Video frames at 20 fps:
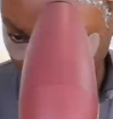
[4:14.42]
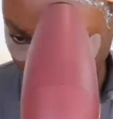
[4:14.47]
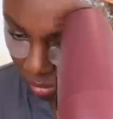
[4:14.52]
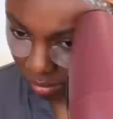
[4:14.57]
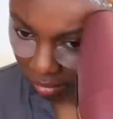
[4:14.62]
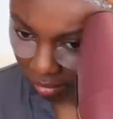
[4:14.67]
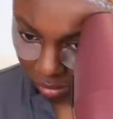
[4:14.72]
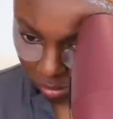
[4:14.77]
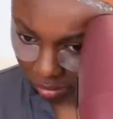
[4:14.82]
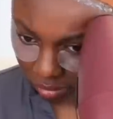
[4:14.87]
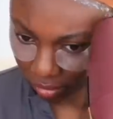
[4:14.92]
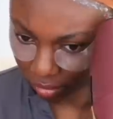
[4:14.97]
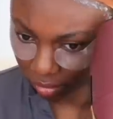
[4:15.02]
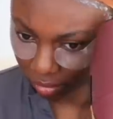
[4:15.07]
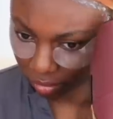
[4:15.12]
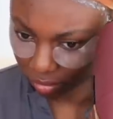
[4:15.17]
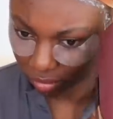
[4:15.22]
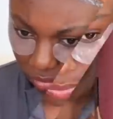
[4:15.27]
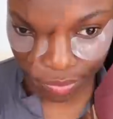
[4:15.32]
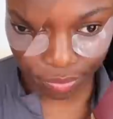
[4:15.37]

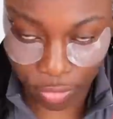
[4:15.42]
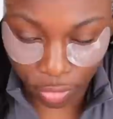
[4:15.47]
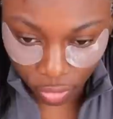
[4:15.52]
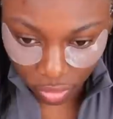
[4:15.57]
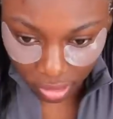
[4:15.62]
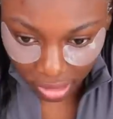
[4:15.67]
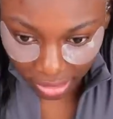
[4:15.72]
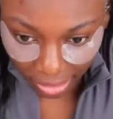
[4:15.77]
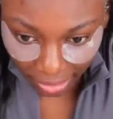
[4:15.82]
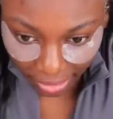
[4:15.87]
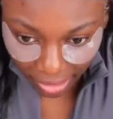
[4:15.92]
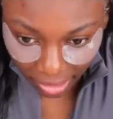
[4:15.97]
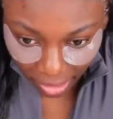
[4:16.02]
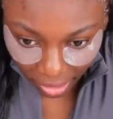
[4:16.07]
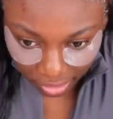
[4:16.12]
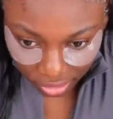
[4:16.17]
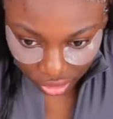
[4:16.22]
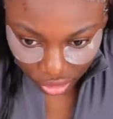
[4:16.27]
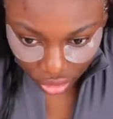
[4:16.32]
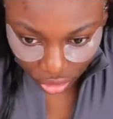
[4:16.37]
For the lay,
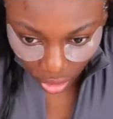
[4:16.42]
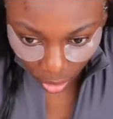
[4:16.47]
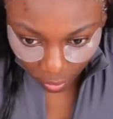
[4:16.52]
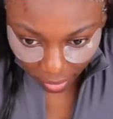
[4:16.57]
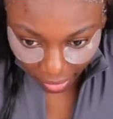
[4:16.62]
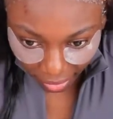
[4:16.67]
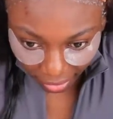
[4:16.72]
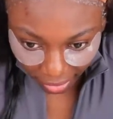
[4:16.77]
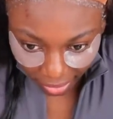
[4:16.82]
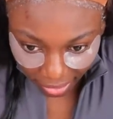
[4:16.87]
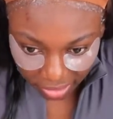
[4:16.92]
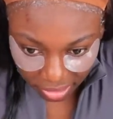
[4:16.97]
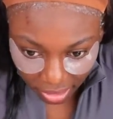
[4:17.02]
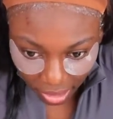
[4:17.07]
I just go ahead